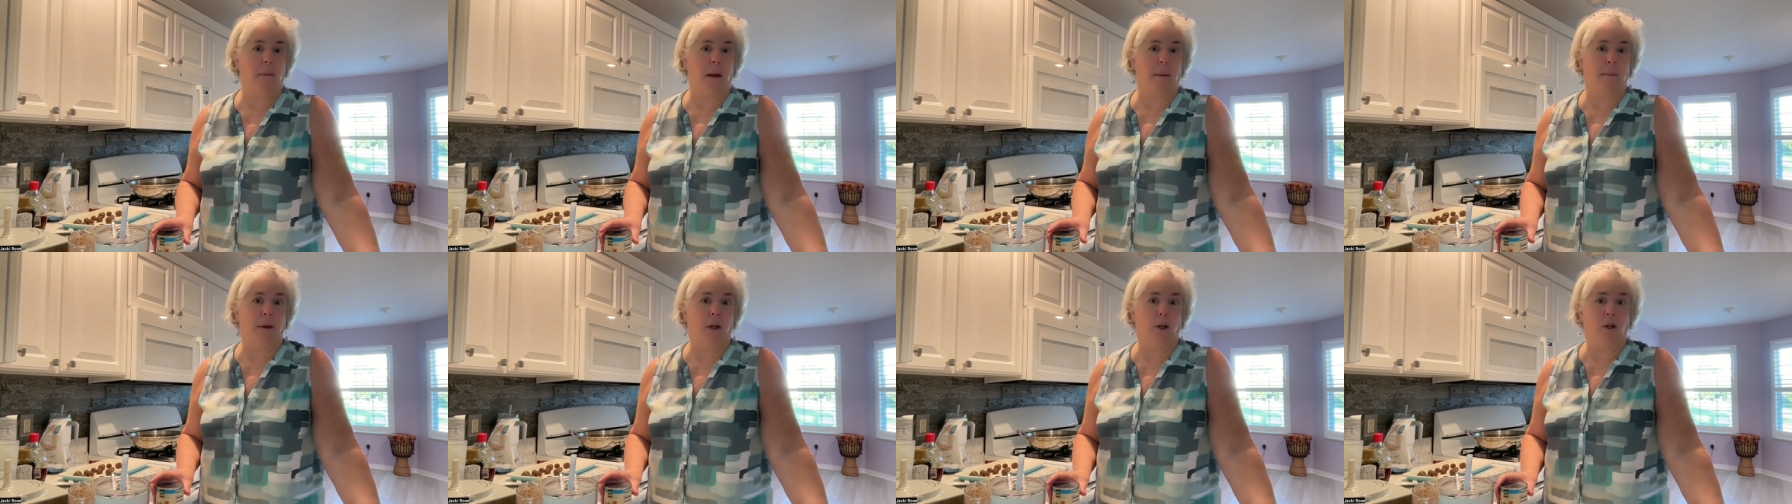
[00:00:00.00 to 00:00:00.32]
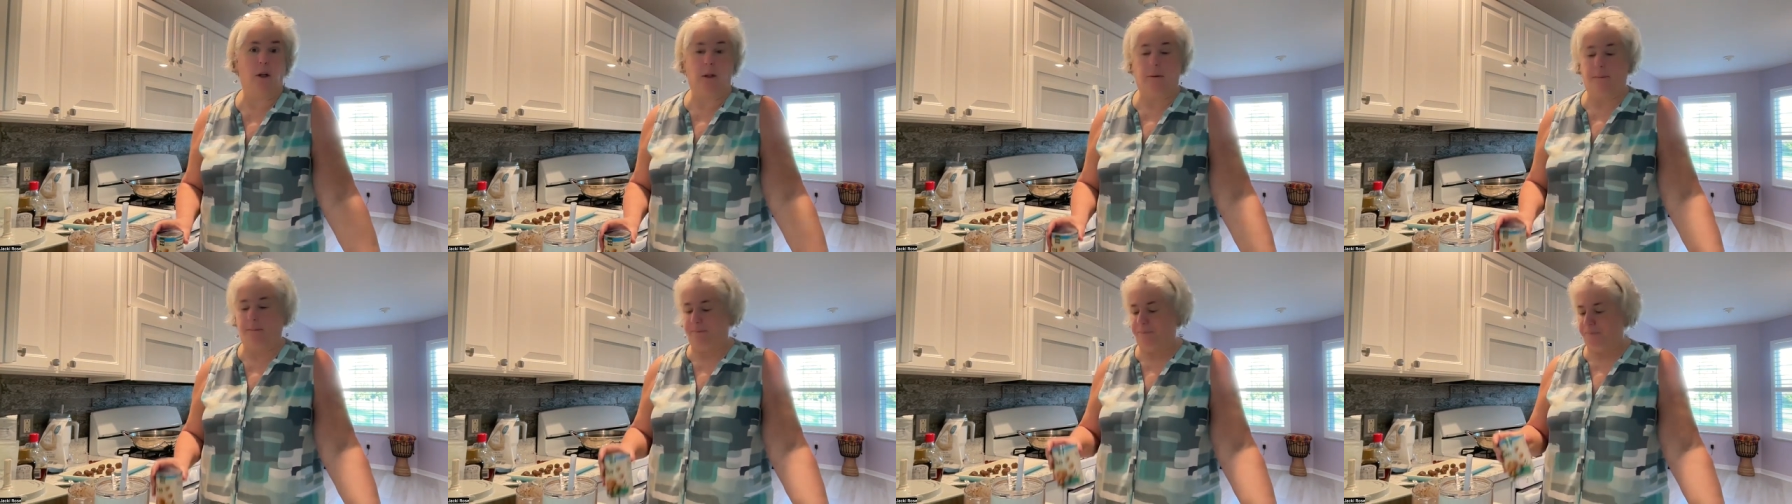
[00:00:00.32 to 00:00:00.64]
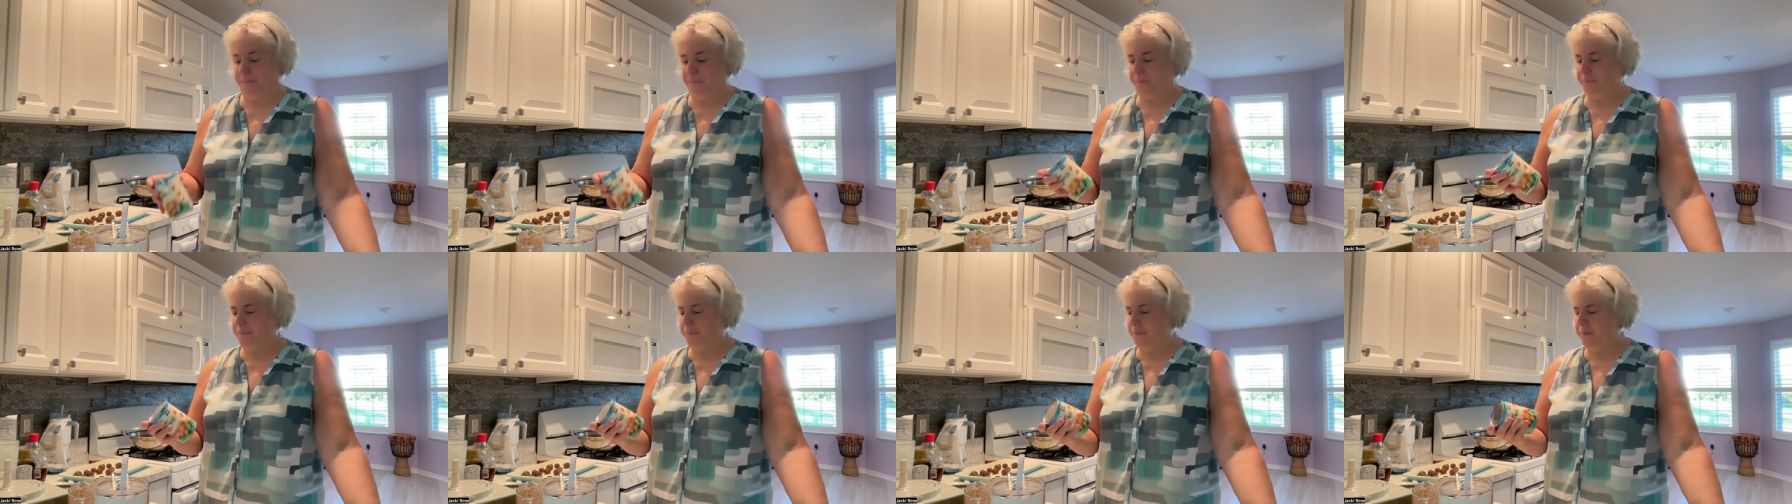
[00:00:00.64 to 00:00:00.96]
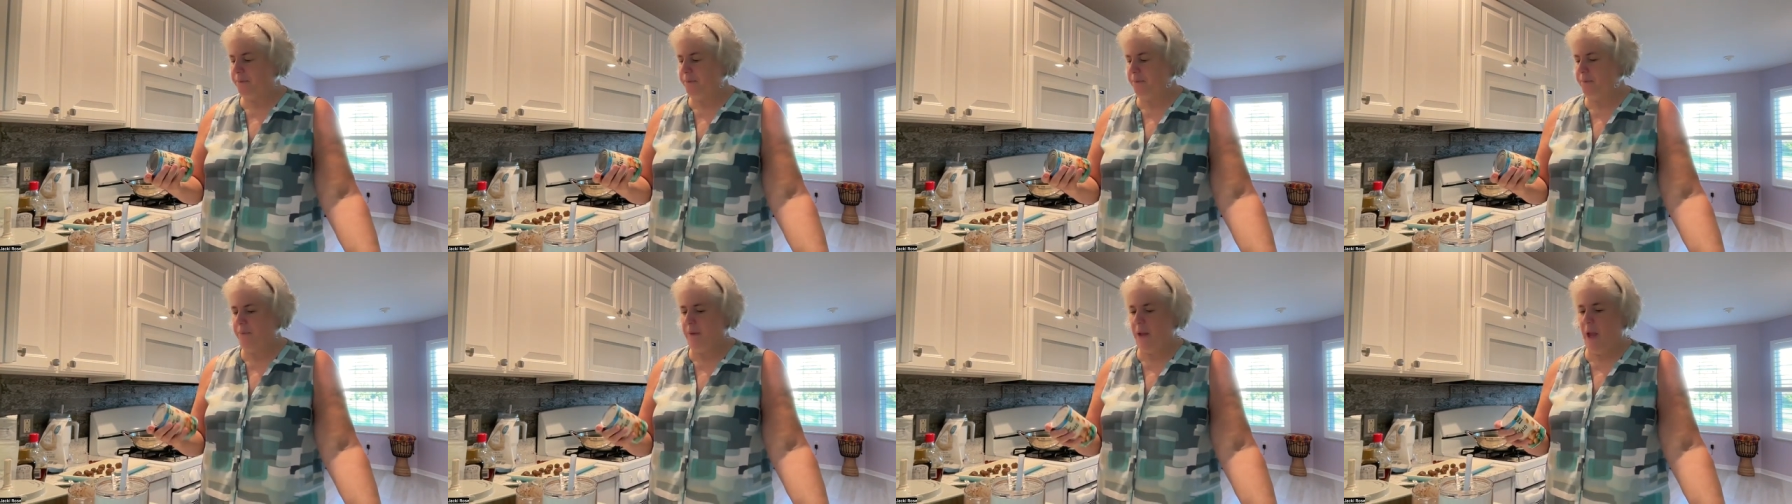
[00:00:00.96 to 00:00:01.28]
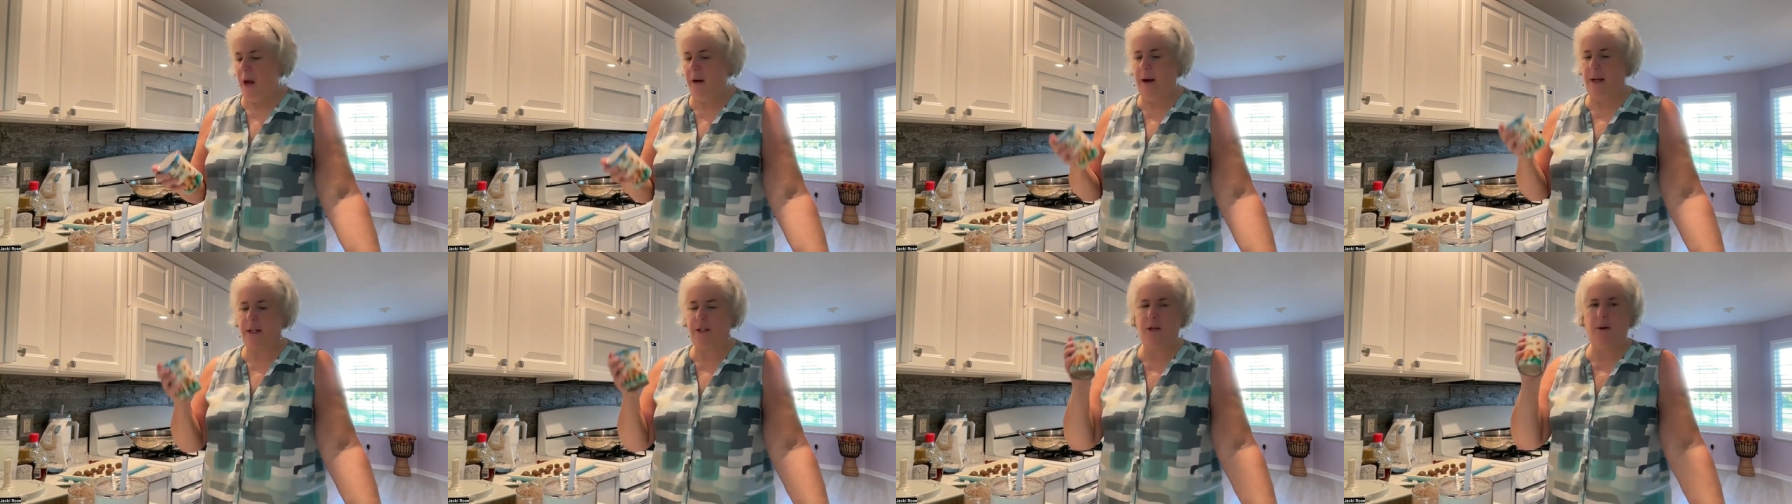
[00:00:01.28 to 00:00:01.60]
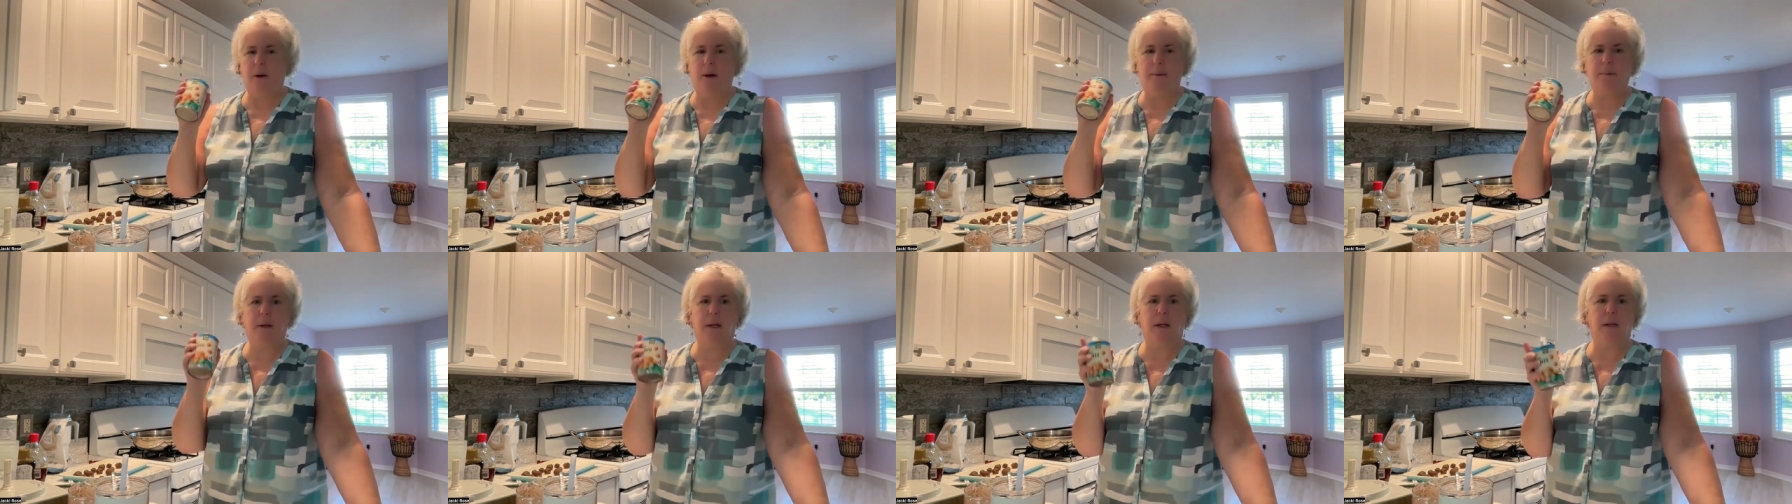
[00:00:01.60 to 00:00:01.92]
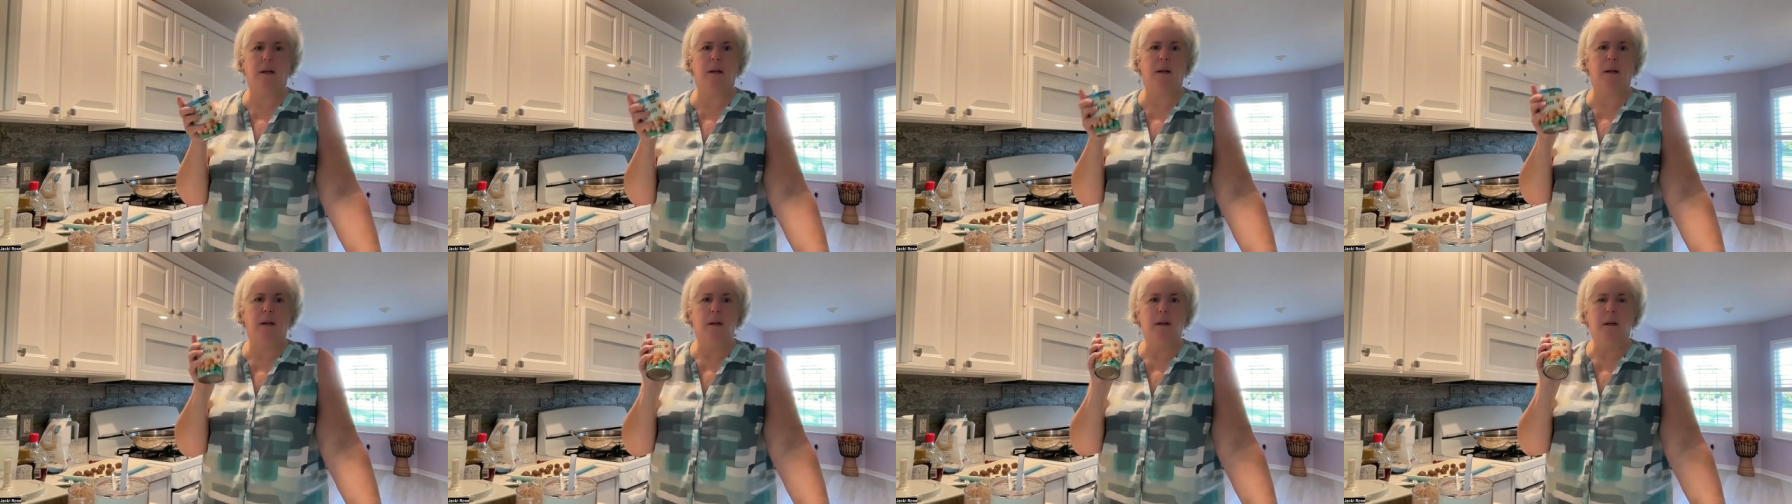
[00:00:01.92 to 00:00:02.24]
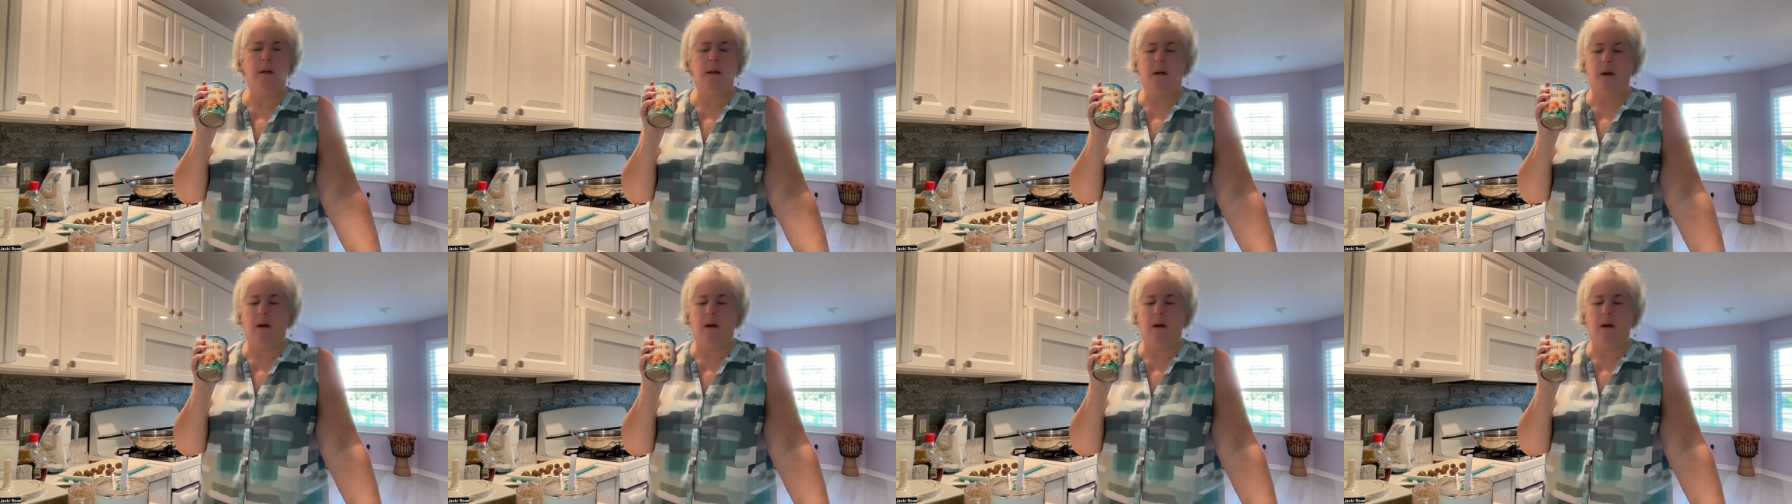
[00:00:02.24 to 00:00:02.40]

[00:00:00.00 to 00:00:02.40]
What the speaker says: Might be good. All right, so I'm gonna